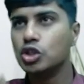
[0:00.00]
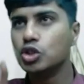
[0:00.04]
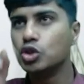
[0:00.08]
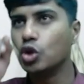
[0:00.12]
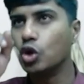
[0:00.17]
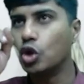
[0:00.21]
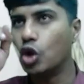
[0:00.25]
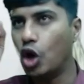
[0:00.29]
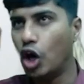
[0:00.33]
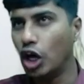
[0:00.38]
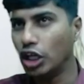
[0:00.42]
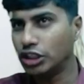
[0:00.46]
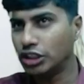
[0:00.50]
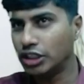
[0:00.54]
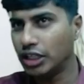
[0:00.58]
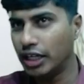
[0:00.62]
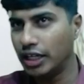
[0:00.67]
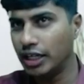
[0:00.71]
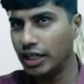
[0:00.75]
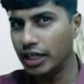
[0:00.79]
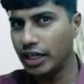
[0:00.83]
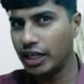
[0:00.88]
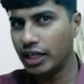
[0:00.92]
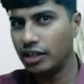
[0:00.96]
So cost one
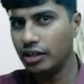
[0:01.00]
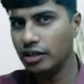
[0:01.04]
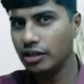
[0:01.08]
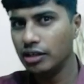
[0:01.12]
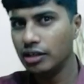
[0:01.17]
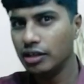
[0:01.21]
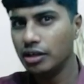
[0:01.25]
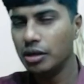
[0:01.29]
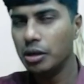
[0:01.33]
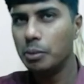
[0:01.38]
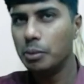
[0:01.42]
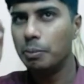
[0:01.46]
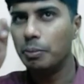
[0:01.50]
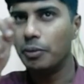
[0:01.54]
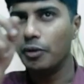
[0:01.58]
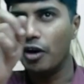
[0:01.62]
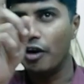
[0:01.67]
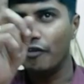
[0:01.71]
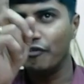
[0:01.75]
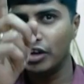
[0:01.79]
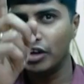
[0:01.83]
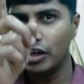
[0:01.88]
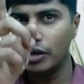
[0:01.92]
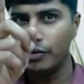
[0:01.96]
hundred,
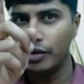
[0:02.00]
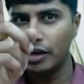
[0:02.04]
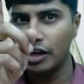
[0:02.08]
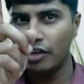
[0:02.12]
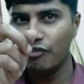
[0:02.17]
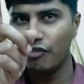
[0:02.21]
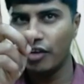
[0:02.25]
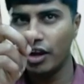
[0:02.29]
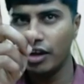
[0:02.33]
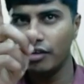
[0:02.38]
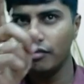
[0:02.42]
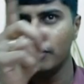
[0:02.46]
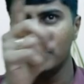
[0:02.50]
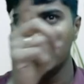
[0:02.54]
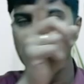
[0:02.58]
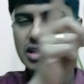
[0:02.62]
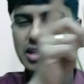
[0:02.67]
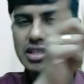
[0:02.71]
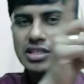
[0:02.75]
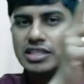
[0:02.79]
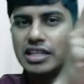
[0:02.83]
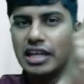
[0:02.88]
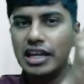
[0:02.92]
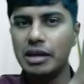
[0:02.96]
profit twenty-five,
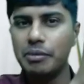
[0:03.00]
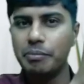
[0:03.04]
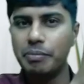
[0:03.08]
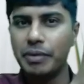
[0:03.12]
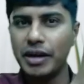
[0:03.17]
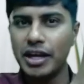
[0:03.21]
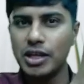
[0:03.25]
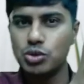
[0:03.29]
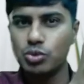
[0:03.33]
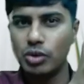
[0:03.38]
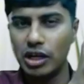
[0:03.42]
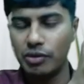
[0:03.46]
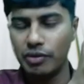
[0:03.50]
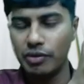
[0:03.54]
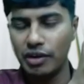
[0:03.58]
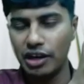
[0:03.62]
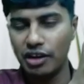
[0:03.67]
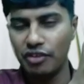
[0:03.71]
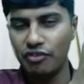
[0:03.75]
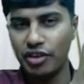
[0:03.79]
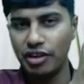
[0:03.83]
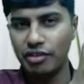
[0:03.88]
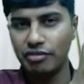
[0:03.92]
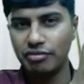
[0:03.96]
selling price one
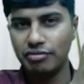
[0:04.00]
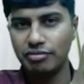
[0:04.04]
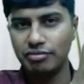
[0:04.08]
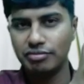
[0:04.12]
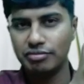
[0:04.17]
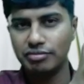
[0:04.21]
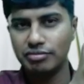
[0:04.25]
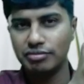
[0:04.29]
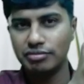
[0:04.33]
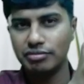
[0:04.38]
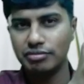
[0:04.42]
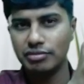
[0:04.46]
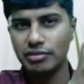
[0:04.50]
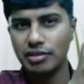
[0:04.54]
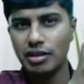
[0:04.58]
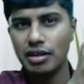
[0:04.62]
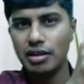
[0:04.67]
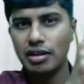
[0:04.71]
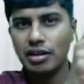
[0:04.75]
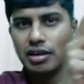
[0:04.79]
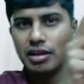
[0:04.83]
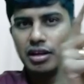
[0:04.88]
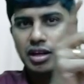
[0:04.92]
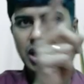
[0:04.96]
twenty-five.
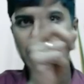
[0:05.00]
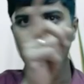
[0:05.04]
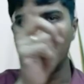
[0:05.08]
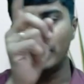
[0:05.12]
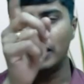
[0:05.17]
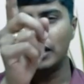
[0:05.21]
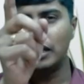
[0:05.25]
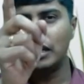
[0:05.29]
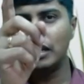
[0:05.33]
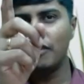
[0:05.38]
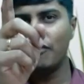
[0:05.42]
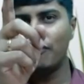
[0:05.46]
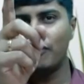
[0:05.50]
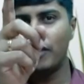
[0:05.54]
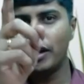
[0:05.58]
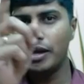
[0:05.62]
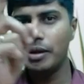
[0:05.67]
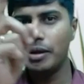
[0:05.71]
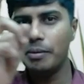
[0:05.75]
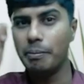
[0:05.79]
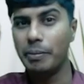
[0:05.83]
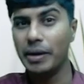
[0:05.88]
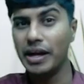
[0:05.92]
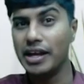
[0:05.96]

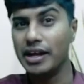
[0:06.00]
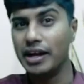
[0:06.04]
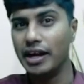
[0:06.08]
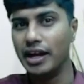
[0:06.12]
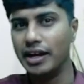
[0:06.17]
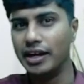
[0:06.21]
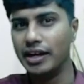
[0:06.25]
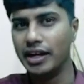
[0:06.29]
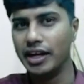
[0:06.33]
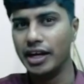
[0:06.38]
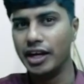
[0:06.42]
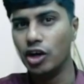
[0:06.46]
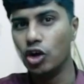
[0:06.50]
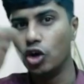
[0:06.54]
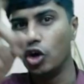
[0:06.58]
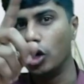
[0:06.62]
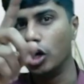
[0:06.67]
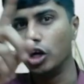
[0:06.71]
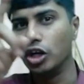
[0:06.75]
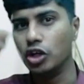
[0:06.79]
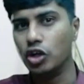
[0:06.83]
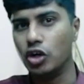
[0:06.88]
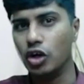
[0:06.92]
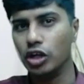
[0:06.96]
twenty-five by one hundred
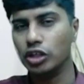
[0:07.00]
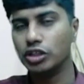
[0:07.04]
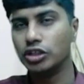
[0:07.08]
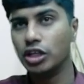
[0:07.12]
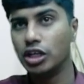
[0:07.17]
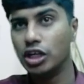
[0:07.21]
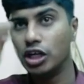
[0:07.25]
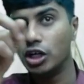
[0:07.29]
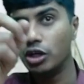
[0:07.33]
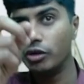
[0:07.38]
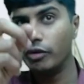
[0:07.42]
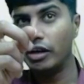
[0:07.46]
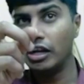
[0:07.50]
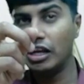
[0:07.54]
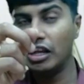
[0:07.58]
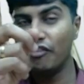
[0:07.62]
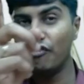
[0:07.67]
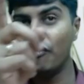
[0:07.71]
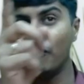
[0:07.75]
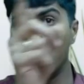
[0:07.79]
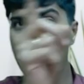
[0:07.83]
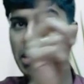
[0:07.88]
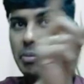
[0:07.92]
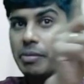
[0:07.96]
on cost,
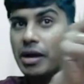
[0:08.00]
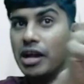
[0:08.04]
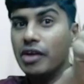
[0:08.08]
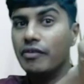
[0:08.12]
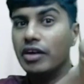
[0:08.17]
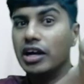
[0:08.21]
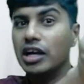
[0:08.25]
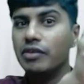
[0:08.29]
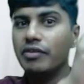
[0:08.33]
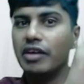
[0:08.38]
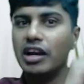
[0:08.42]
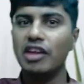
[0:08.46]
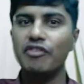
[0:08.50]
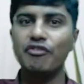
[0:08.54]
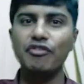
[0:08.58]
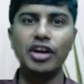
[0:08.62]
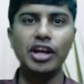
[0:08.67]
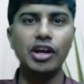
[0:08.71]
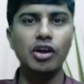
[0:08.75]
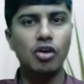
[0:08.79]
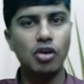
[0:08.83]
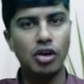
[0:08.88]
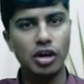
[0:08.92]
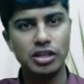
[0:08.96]
twenty-five by one
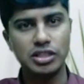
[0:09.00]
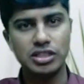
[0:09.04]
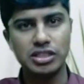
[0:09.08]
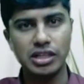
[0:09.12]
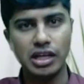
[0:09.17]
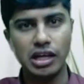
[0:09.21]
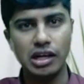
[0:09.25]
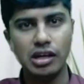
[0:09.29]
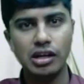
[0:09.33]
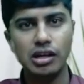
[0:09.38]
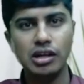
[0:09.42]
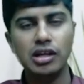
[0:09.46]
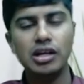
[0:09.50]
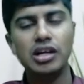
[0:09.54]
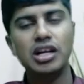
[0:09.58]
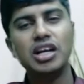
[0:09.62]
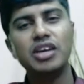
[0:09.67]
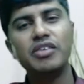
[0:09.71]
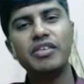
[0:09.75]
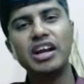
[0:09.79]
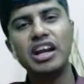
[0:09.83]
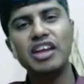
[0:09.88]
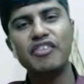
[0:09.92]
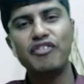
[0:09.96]
twenty-five on sale,
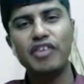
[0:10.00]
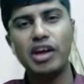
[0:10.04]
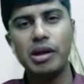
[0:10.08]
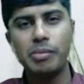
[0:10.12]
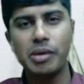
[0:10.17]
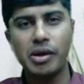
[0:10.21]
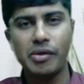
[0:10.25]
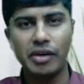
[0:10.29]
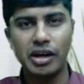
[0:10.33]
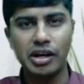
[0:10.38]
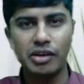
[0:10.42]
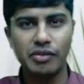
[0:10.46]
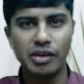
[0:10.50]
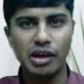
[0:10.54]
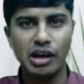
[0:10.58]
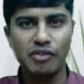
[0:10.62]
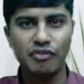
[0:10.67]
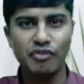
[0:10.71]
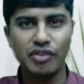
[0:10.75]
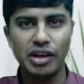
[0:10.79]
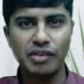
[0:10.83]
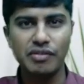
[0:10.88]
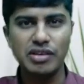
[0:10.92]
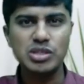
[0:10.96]
twenty-five by one
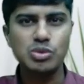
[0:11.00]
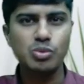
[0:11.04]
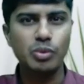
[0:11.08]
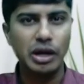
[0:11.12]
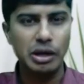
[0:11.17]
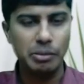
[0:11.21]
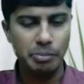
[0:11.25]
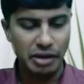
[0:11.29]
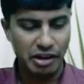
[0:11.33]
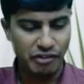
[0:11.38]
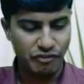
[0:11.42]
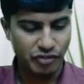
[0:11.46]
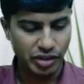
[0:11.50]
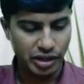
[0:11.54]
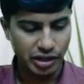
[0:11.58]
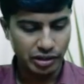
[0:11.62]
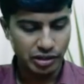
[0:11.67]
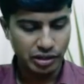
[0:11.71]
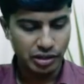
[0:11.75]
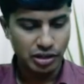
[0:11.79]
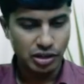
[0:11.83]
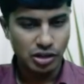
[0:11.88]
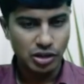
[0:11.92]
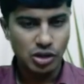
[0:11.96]
twenty-five is one by five,
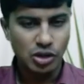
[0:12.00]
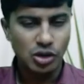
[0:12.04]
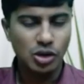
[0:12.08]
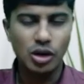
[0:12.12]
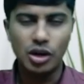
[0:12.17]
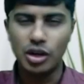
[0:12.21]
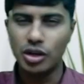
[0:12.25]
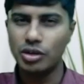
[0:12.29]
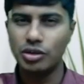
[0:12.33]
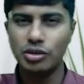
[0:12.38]
or